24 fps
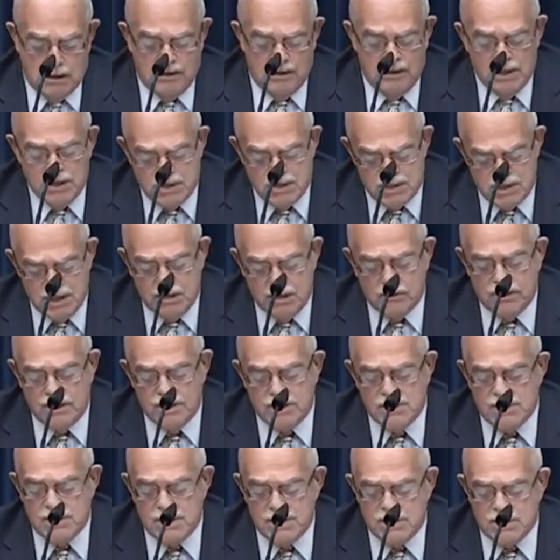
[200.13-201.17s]
This
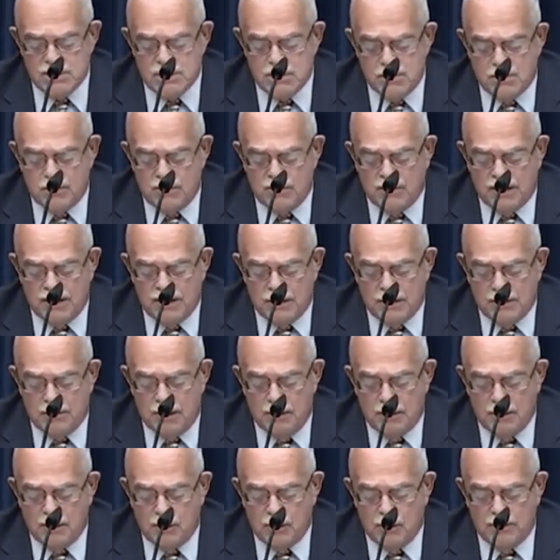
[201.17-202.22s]
hearing seeks to provide the
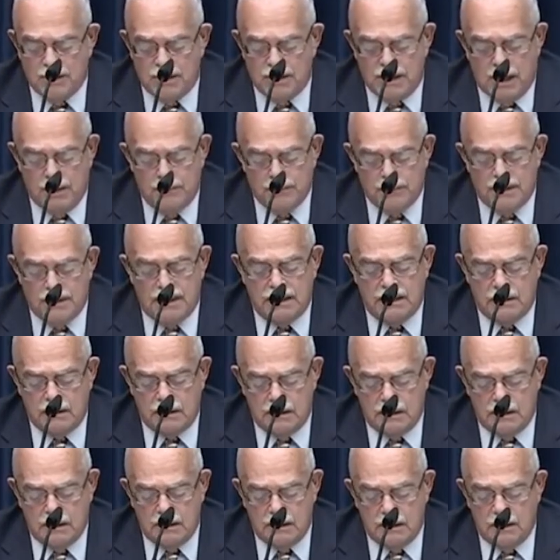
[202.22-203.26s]
public with an update
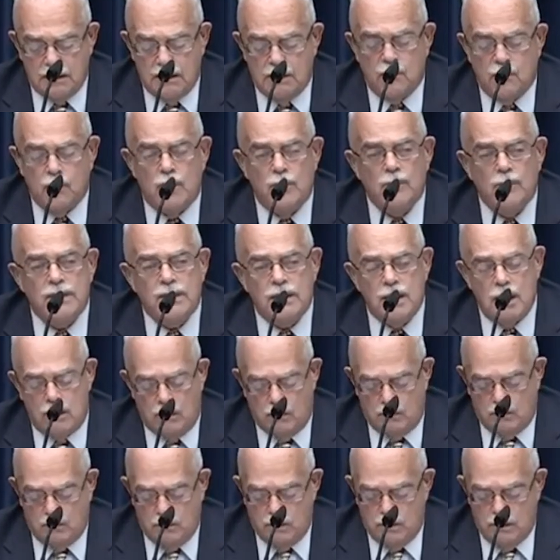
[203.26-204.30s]
on what we
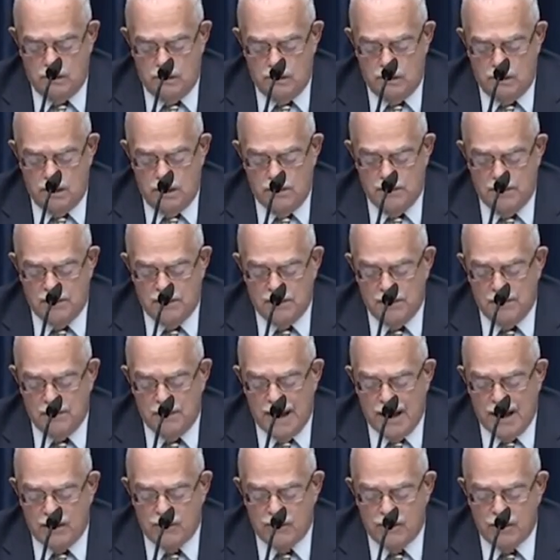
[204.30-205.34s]
know about the
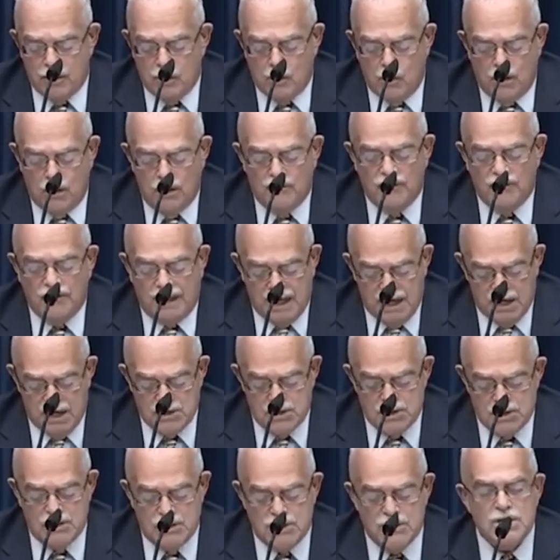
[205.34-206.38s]
background and
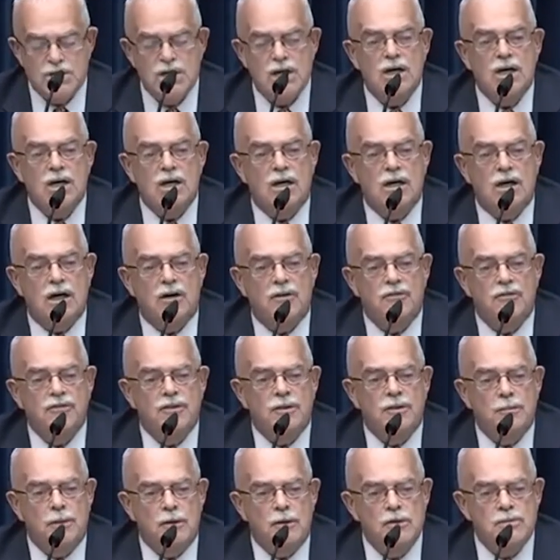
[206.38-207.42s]
qualifications of
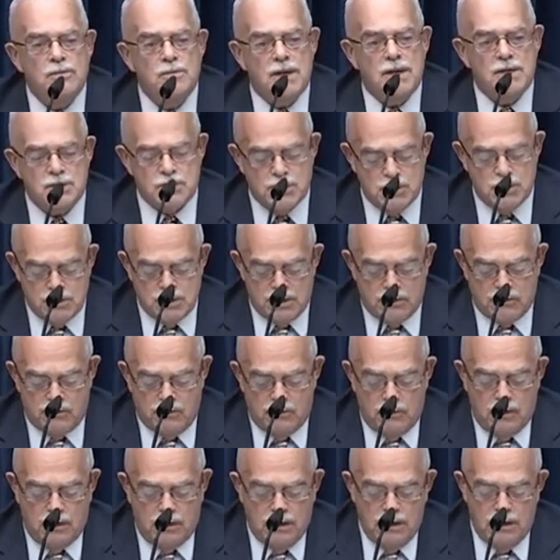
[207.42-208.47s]
the Postmaster
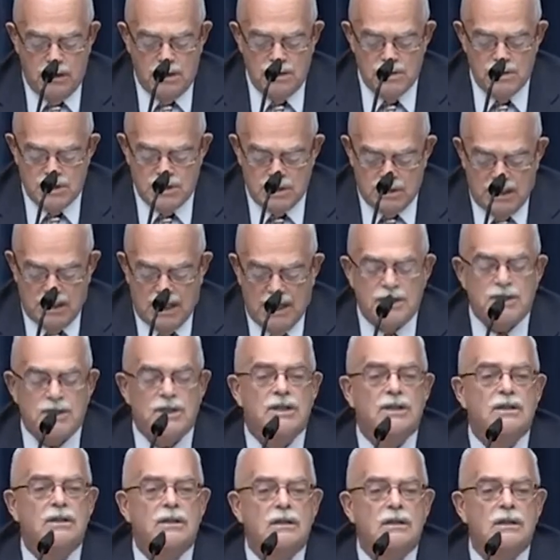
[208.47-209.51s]
General
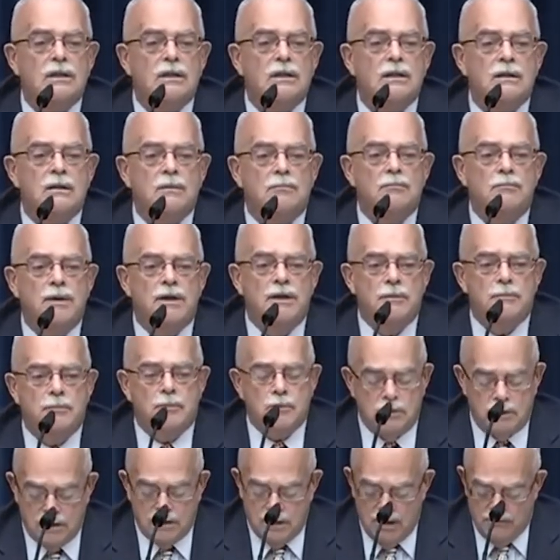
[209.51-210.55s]
selected by the
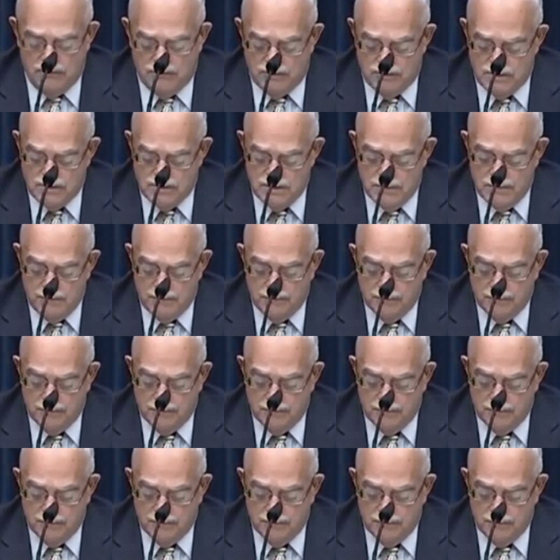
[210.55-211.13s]
Board of Governors.